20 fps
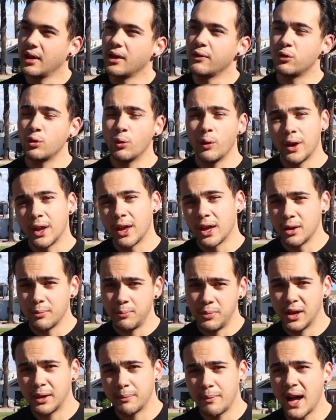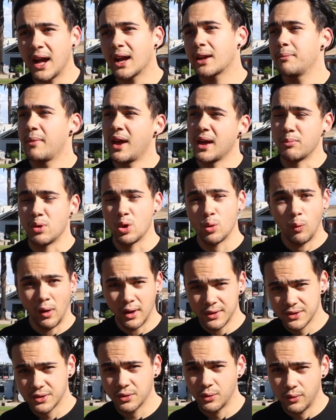If you want to eat a Big Mac maybe
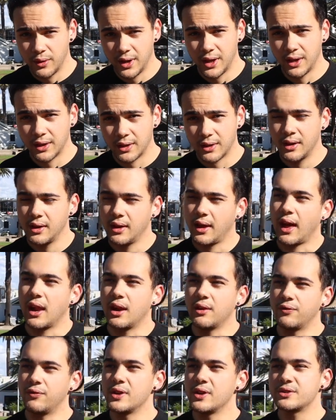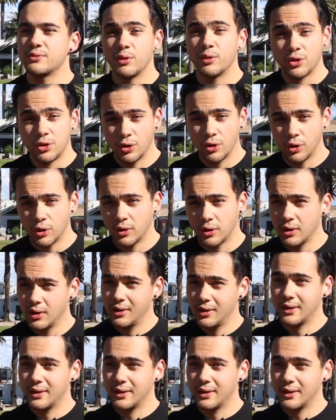once a week and it fits with your